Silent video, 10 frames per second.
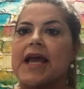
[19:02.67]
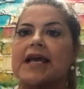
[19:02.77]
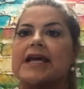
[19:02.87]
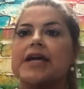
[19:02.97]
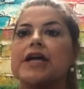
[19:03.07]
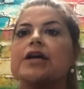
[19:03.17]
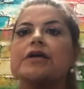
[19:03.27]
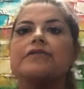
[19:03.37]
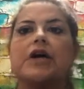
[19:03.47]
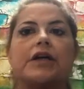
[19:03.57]
He could
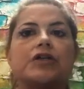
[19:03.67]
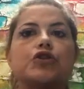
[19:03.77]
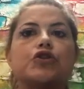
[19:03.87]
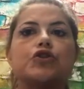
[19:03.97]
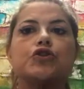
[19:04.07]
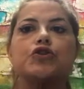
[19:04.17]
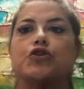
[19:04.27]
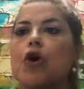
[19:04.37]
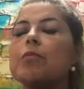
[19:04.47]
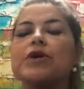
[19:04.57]
have done
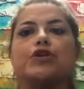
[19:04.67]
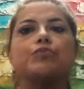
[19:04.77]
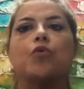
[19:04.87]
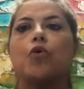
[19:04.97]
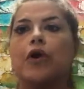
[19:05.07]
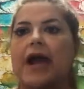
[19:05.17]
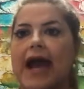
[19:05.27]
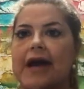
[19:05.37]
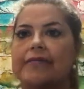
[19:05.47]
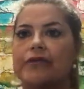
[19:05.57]
so much more
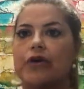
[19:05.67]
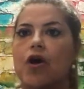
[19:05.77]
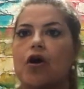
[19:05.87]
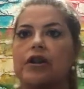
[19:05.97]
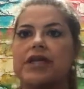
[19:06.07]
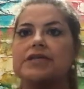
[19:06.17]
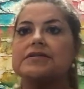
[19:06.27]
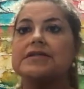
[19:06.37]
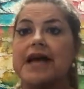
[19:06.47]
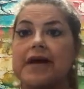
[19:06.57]
after all these
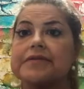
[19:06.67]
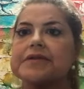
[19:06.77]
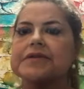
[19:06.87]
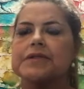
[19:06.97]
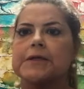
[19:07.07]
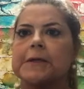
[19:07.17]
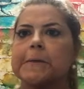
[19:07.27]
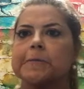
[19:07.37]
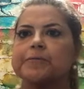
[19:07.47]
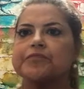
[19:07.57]
deaths,
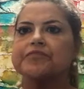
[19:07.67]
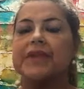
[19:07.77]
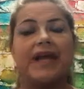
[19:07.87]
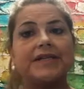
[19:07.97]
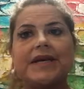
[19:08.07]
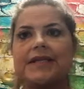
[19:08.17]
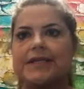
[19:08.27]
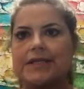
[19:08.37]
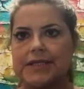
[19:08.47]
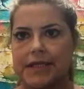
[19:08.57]
and yet
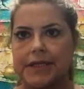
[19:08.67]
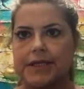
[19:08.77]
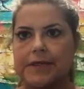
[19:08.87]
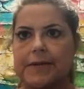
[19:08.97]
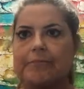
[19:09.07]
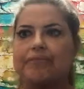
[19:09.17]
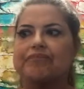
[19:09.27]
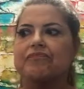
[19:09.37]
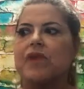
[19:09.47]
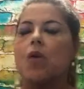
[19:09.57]
he didn't.
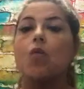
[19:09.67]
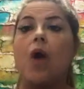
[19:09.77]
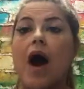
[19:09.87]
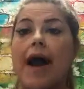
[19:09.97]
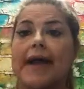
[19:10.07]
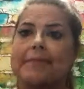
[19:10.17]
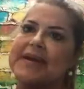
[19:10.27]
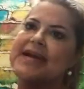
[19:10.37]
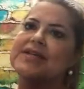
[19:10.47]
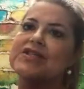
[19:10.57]
Why?
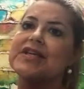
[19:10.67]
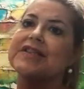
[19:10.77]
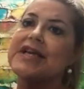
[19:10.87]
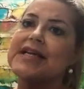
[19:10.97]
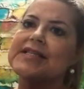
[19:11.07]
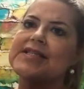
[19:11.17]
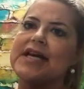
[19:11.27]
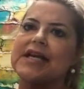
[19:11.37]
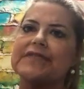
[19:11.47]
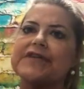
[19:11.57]
Because he thinks
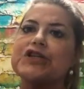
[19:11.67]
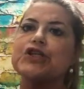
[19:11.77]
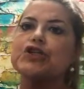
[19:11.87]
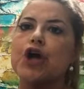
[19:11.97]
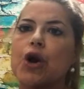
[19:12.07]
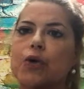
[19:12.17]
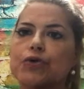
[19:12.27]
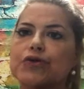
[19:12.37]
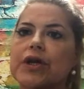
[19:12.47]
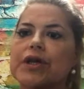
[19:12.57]
that if he
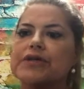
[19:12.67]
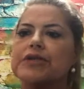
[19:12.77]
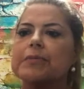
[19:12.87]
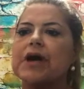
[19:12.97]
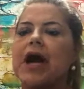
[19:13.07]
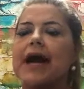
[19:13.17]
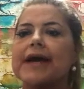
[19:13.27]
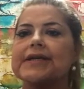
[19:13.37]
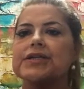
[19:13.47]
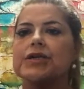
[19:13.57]
shows some
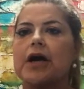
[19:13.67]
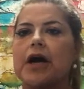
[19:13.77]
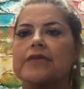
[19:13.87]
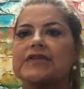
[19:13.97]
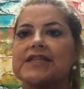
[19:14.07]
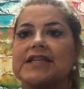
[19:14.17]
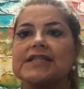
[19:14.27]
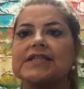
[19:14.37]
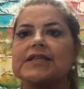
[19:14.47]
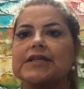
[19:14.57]
kind of
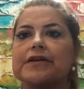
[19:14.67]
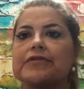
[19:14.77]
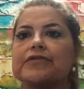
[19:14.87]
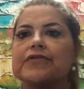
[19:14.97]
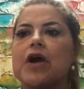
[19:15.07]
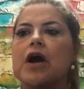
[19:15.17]
sensitive